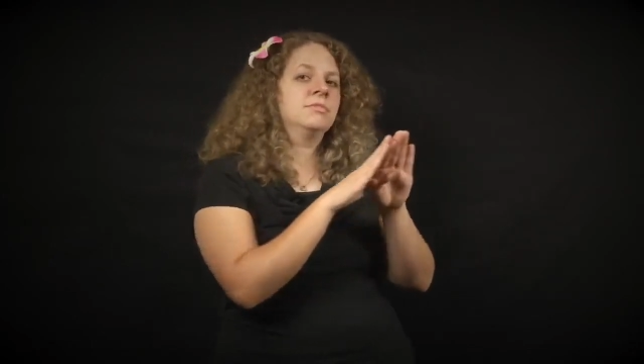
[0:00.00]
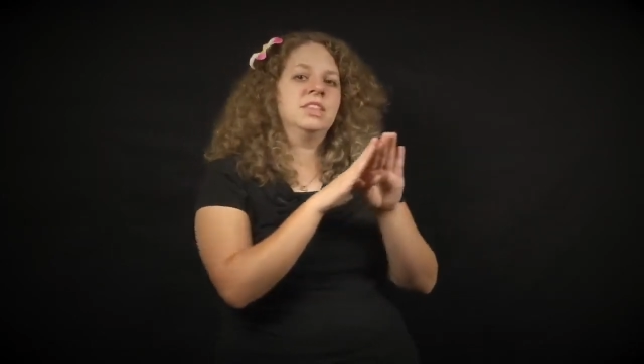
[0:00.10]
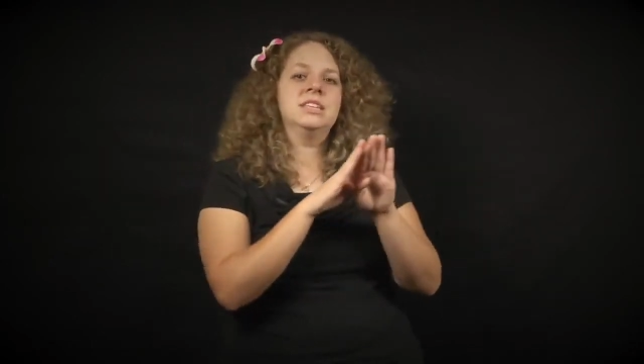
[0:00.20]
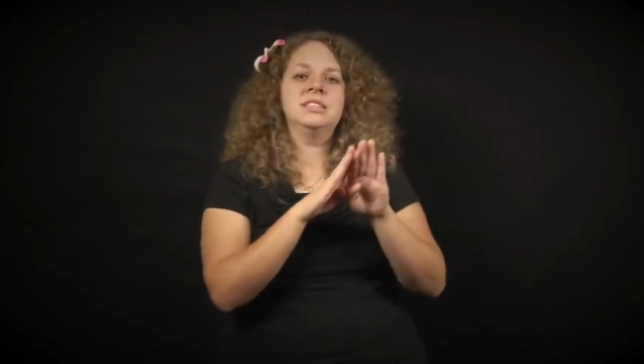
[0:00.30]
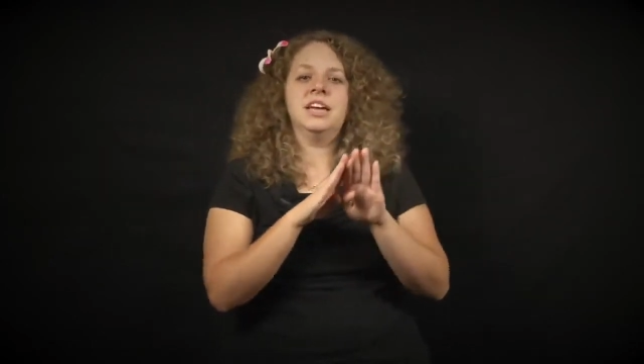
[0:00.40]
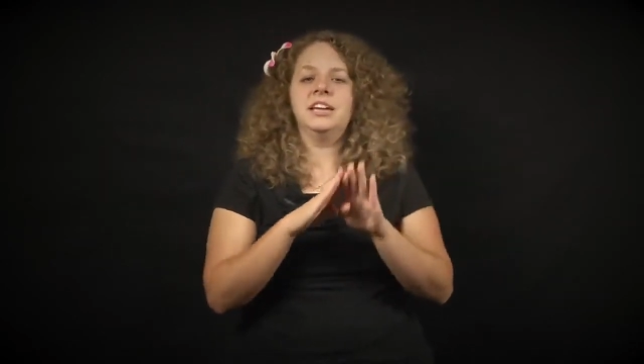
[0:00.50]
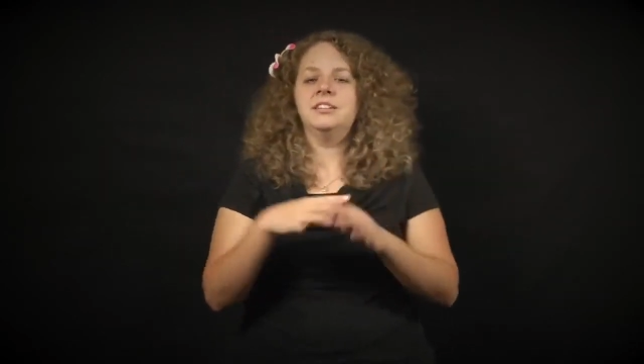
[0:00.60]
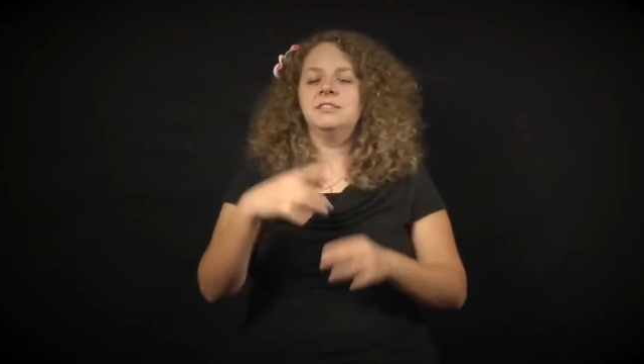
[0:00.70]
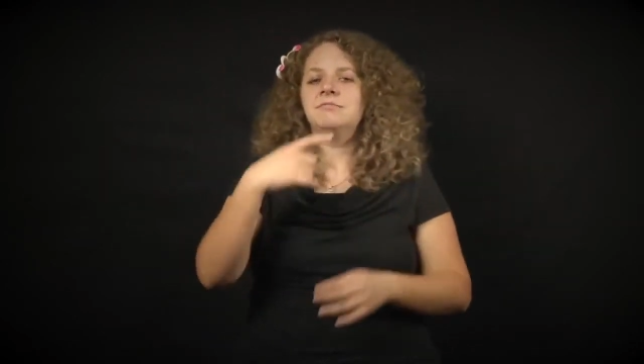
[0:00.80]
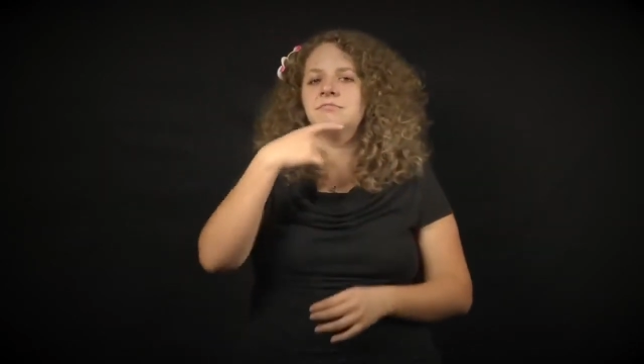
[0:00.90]
The
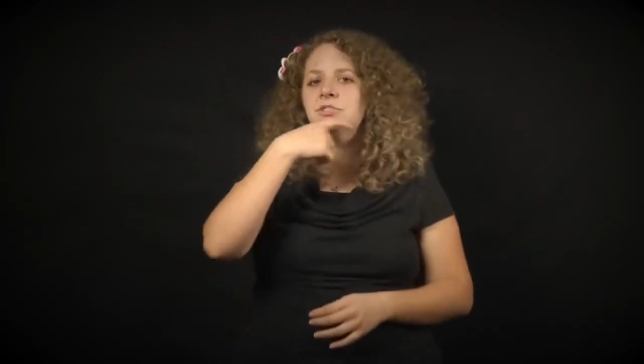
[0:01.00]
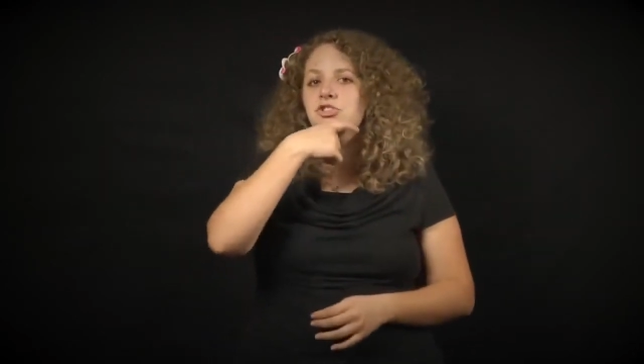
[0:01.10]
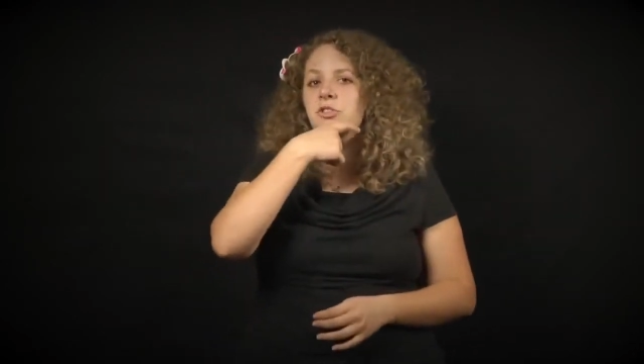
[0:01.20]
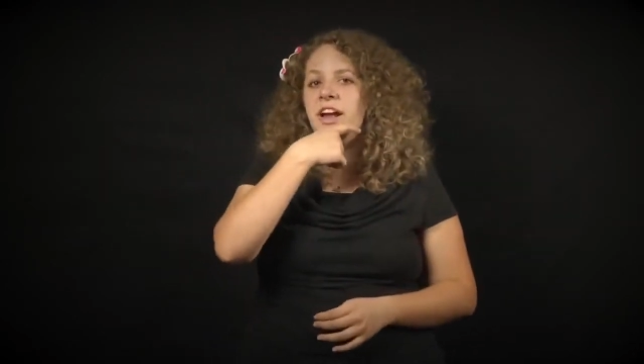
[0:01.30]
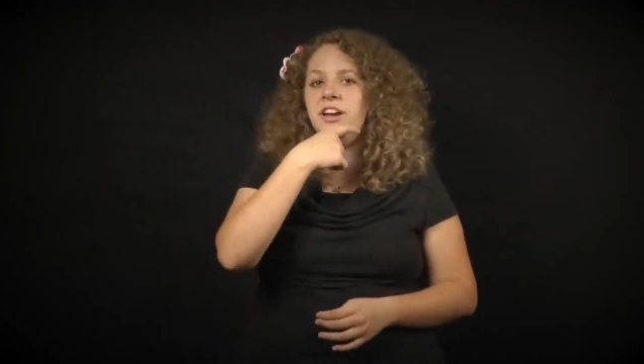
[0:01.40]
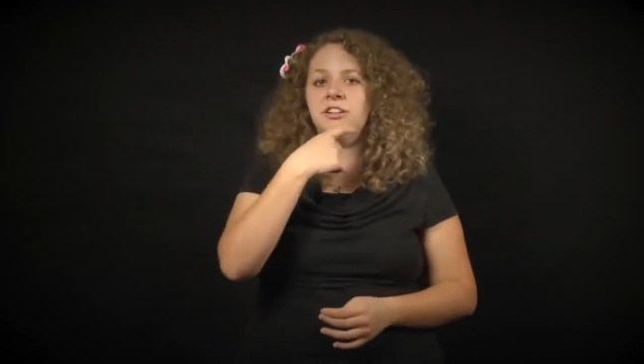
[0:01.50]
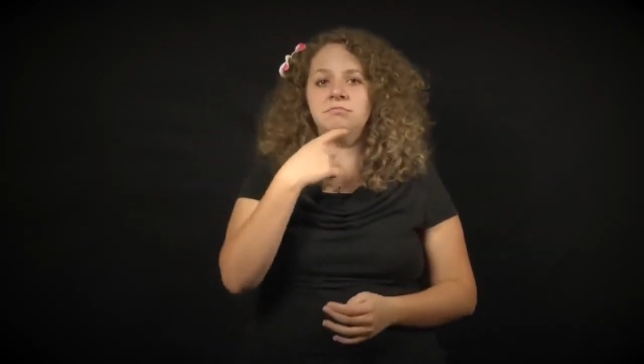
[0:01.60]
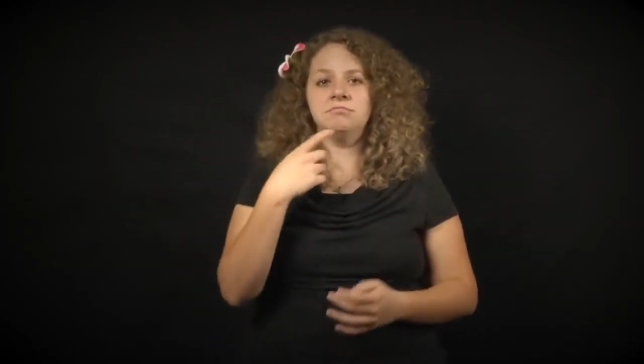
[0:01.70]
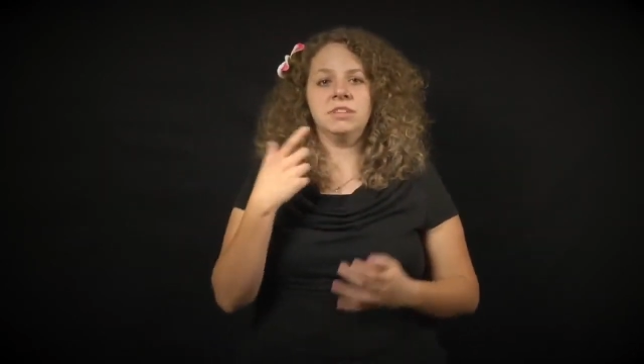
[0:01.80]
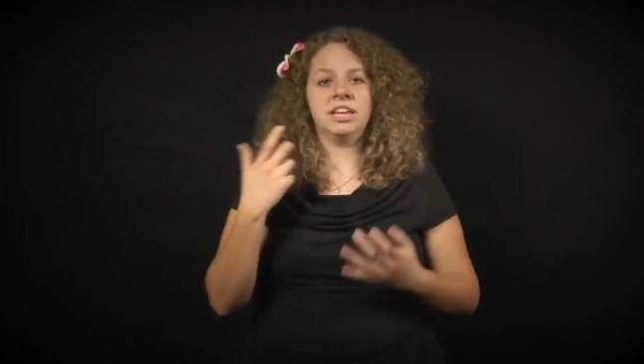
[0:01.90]
sign dryer,
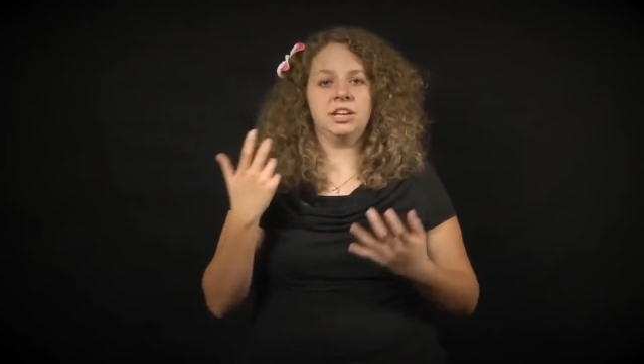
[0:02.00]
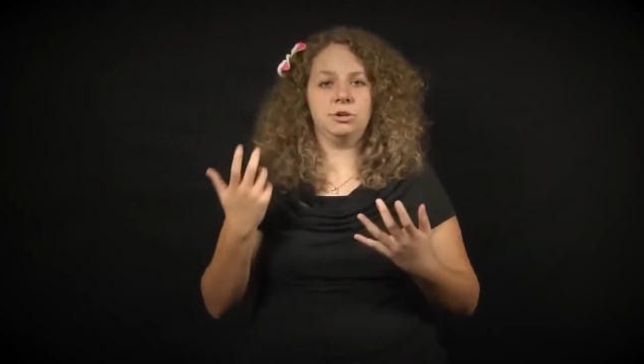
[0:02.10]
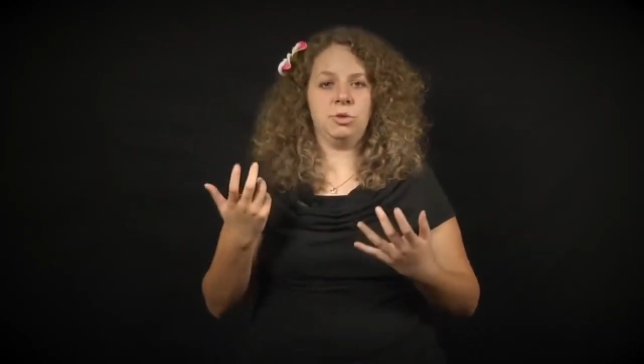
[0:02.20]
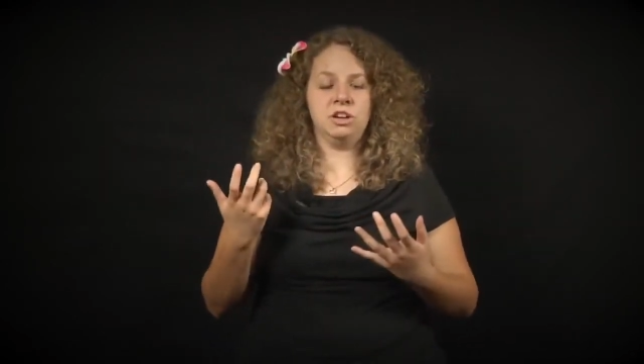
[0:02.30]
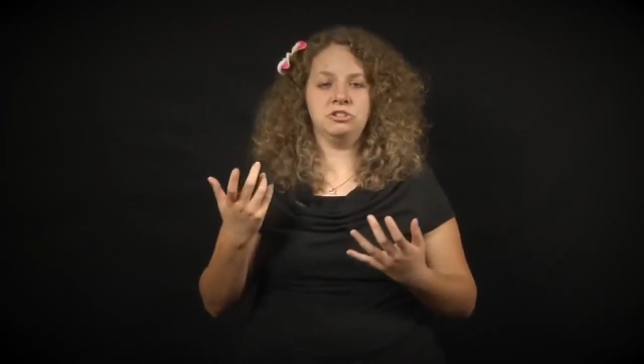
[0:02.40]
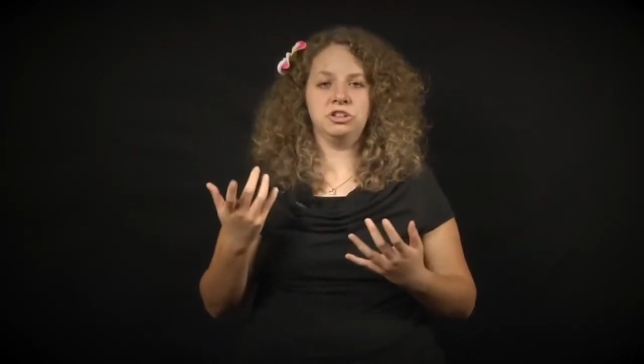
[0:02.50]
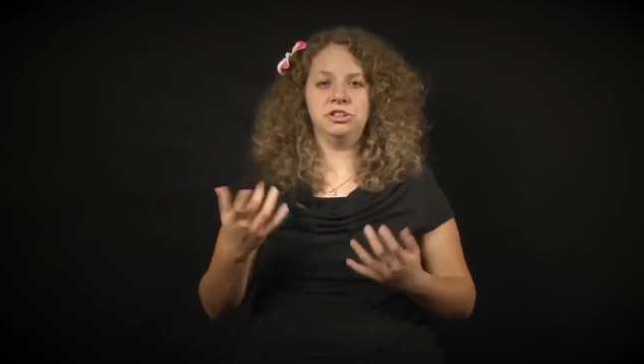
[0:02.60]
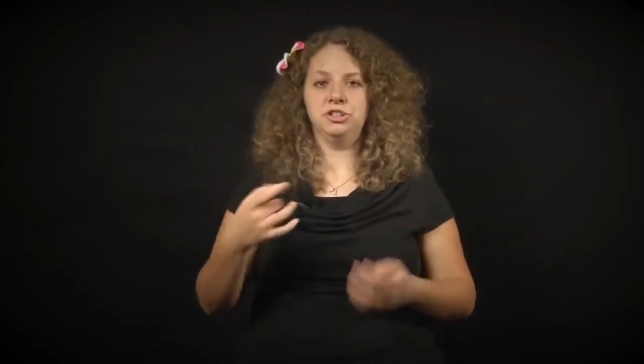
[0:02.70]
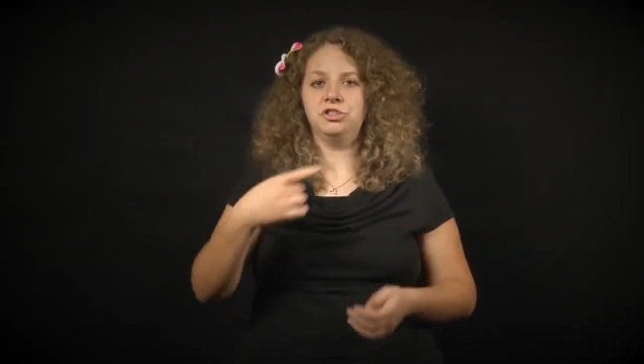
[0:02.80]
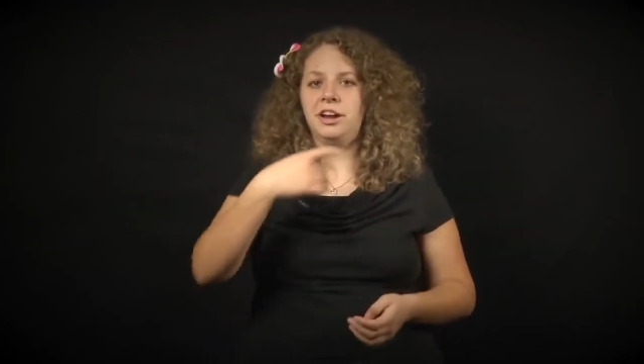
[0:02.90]
like your washer and
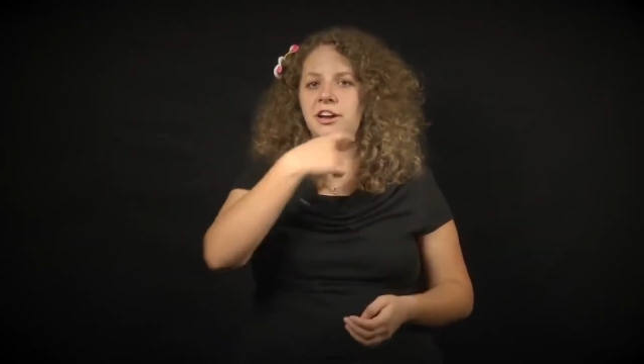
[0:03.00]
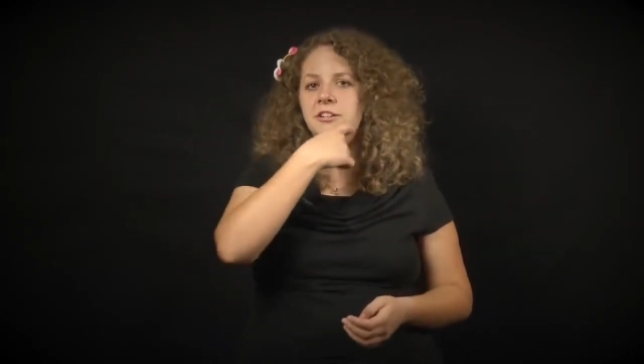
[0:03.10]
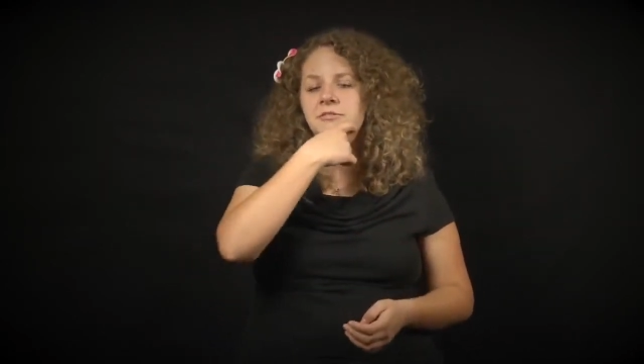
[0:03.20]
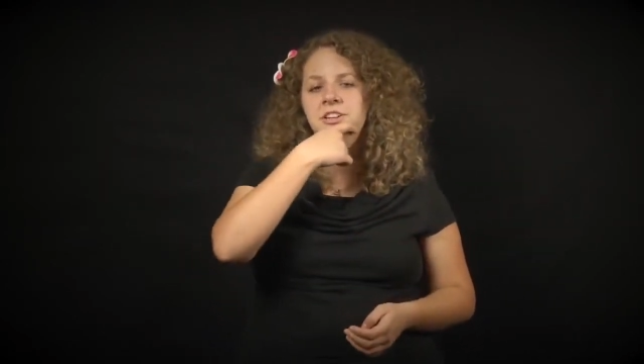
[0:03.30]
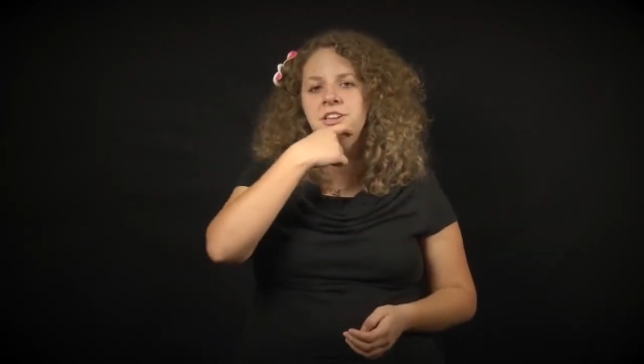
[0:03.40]
your dryer,